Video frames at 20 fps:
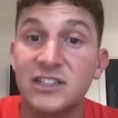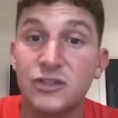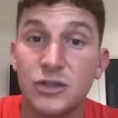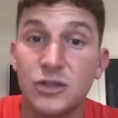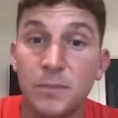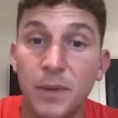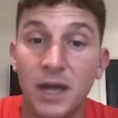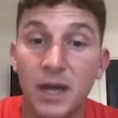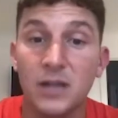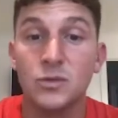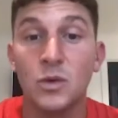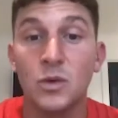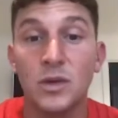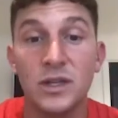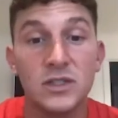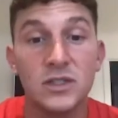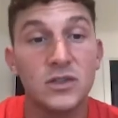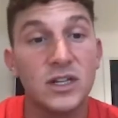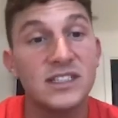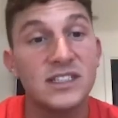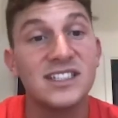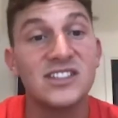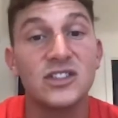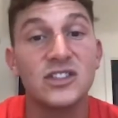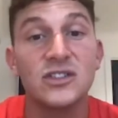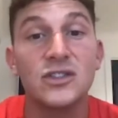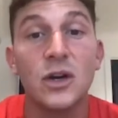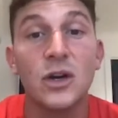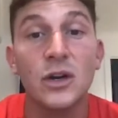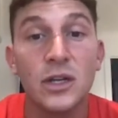passport, this transition
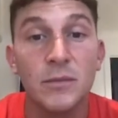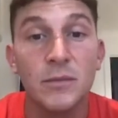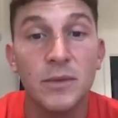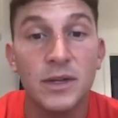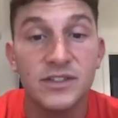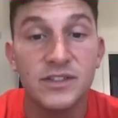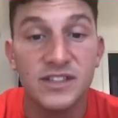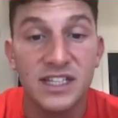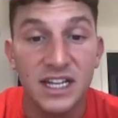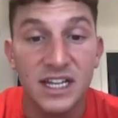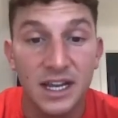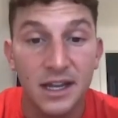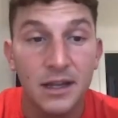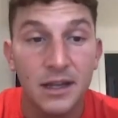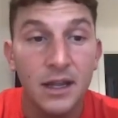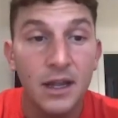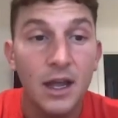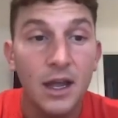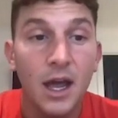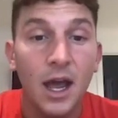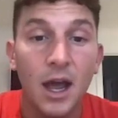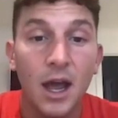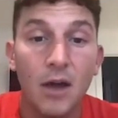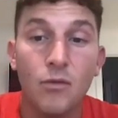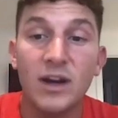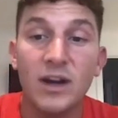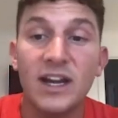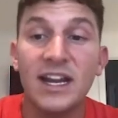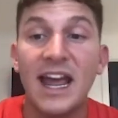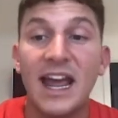documents in it
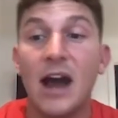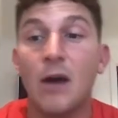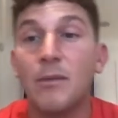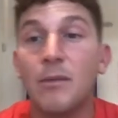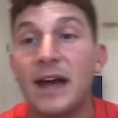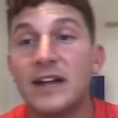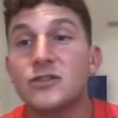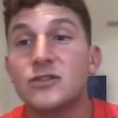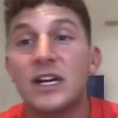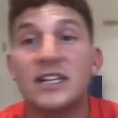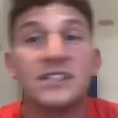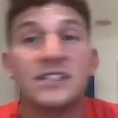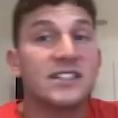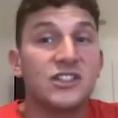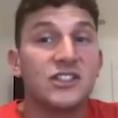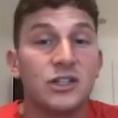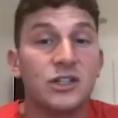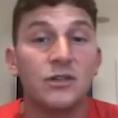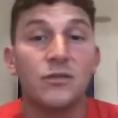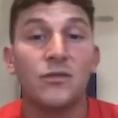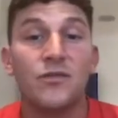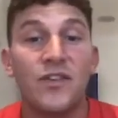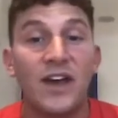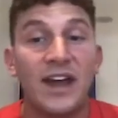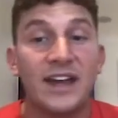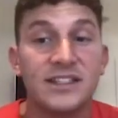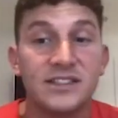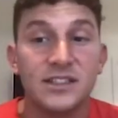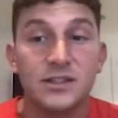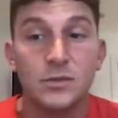really help that transitional
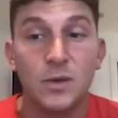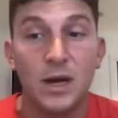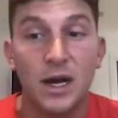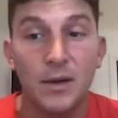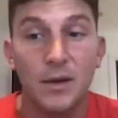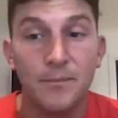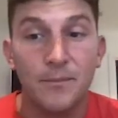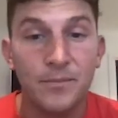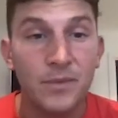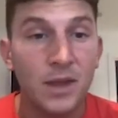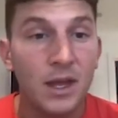phase as well.